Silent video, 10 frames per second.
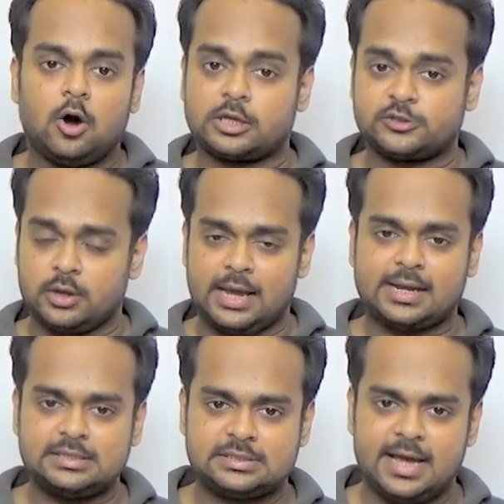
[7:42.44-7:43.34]
Okay, so
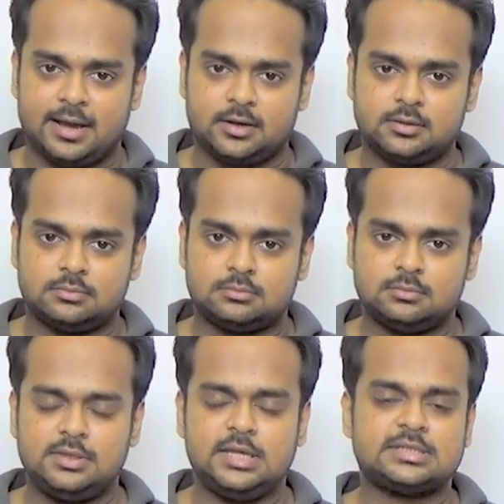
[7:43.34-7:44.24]
like I said,
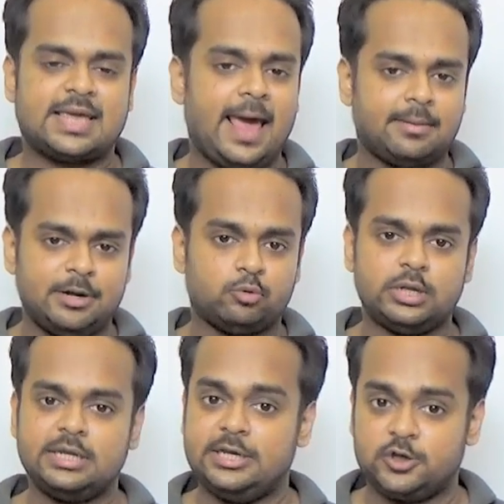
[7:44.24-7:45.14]
these can be
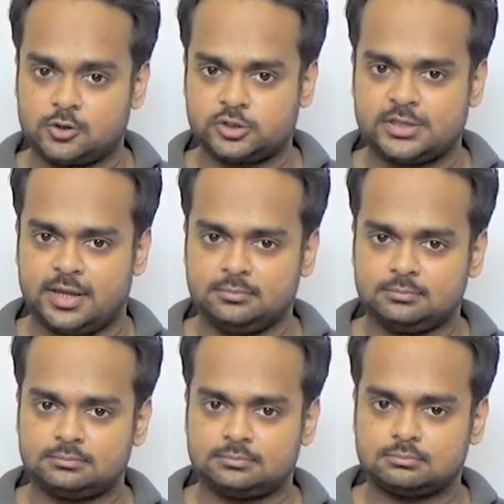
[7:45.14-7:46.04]
really
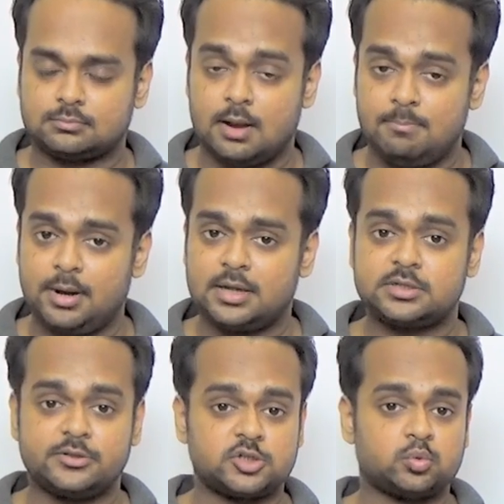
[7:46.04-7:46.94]
interesting,
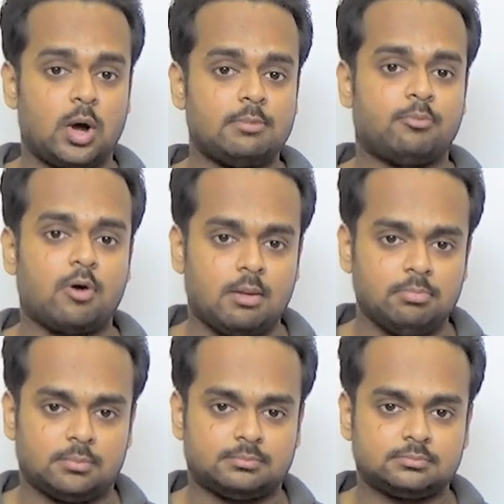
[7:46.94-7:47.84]
but there's one
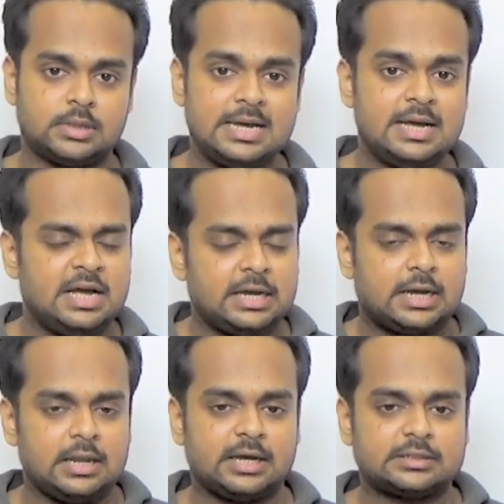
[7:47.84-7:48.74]
problem.
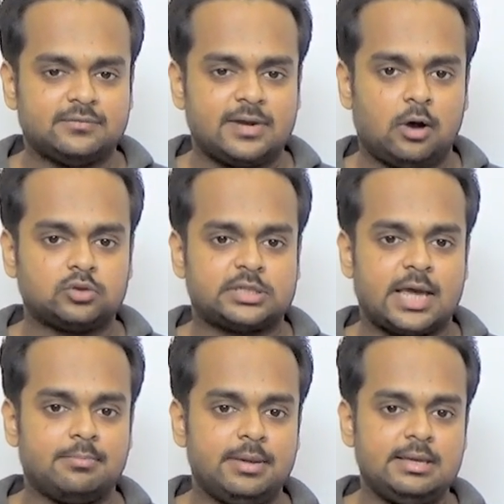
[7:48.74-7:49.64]
Collective nouns
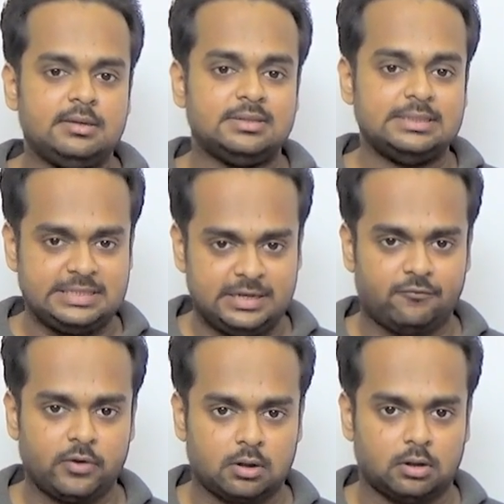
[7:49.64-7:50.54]
can be
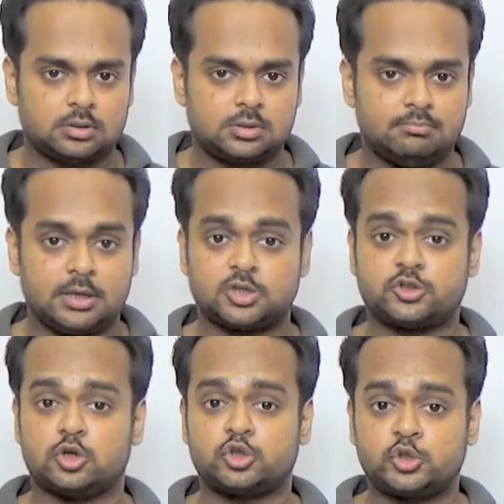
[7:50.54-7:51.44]
difficult
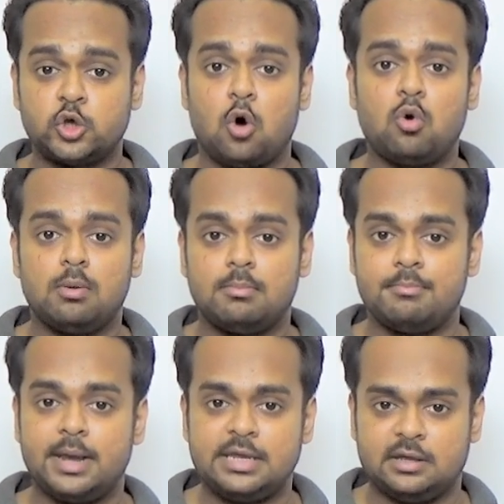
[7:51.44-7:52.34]
because there's so
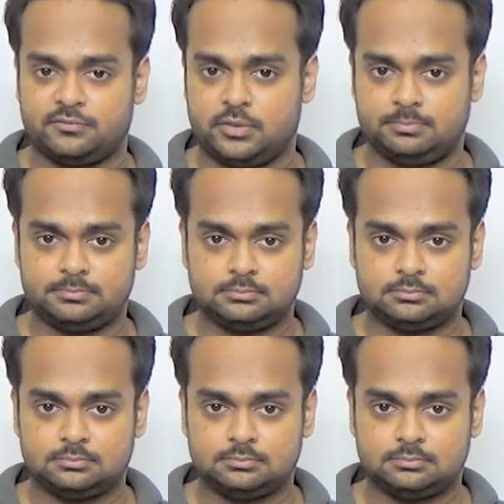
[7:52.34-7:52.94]
many of them.